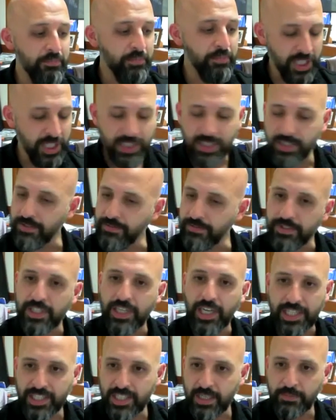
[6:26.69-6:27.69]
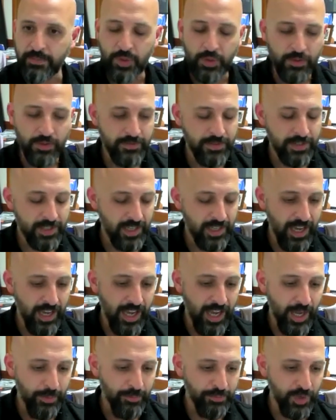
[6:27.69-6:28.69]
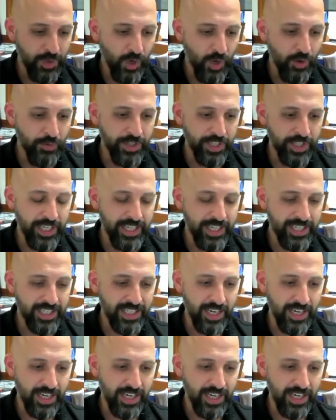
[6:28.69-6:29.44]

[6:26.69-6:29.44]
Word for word: bunch of gutsy moves um, over the years.